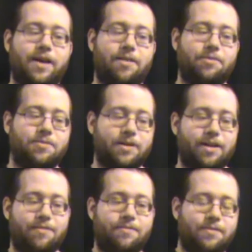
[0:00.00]
have those are
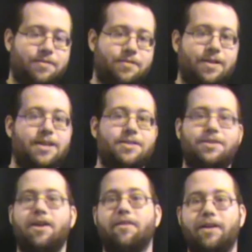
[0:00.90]
kind of
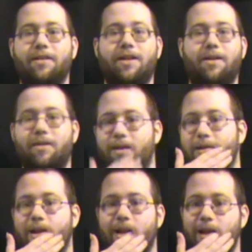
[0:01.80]
necessary in
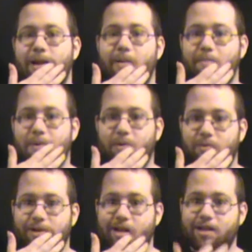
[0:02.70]
in
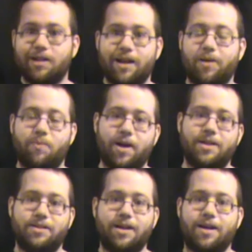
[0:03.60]
most ways. In a lot of
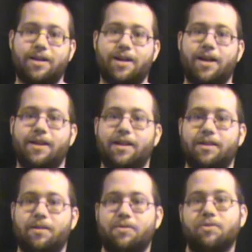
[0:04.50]
ways, yeah, you kind of
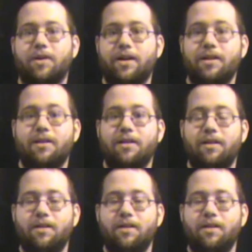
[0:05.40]
need those, right?